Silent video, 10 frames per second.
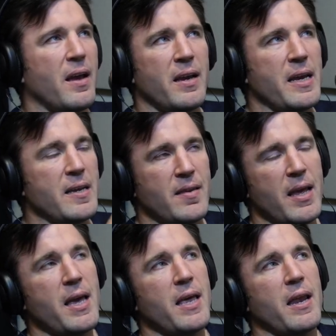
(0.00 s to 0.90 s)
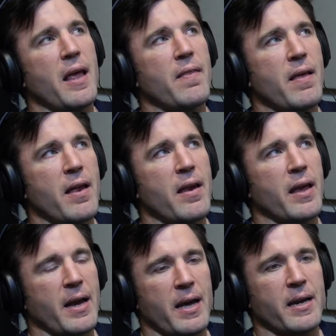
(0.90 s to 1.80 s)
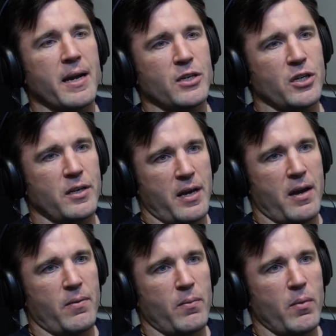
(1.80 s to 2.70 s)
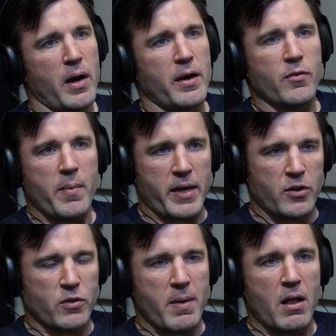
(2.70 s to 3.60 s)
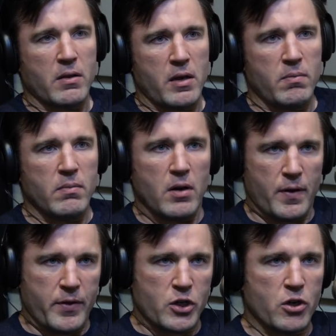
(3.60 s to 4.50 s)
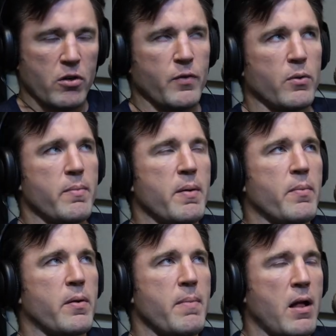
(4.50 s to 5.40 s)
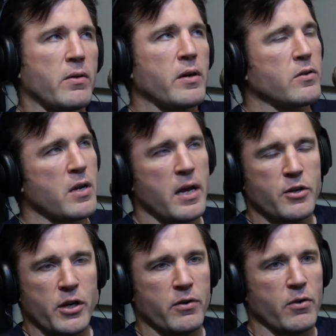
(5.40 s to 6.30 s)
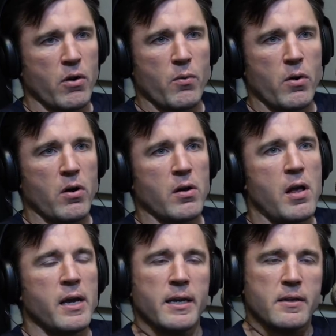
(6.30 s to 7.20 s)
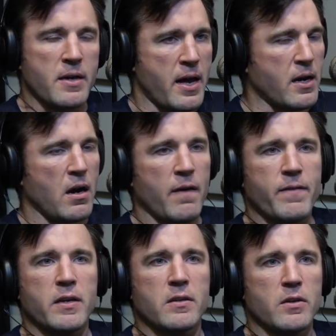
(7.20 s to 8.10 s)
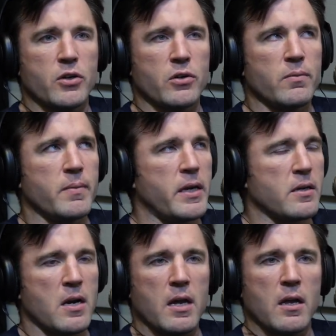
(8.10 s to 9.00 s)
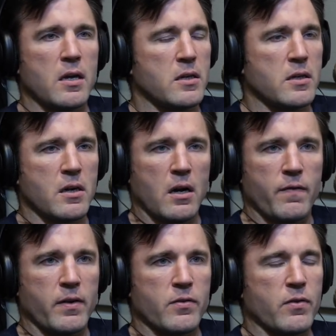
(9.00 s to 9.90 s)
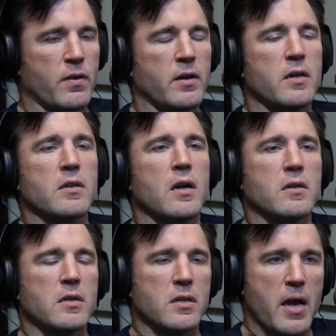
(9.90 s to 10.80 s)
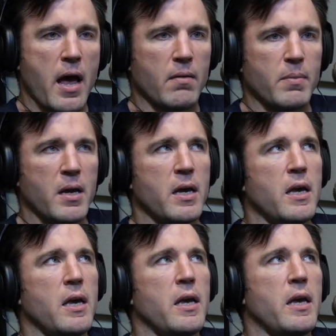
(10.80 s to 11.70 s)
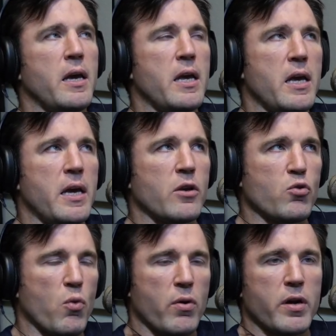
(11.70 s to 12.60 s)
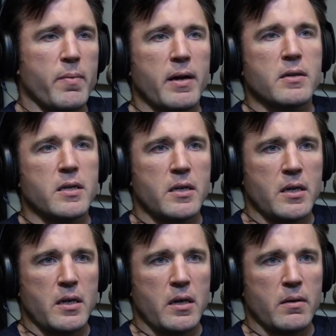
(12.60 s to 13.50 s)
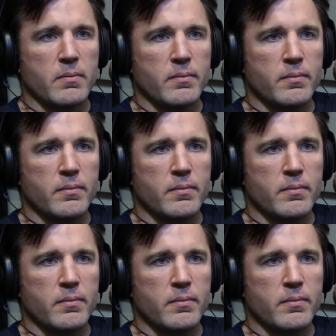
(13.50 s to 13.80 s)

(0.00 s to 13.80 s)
And he did, and then it kind of got shut down. I had his manager, Malky, on this show, if you'll remember, and Malky goes, Chael, you're all wrong. It's not a confidence issue. He has not lost his confidence or think he's lost a step. He is worried about CTE.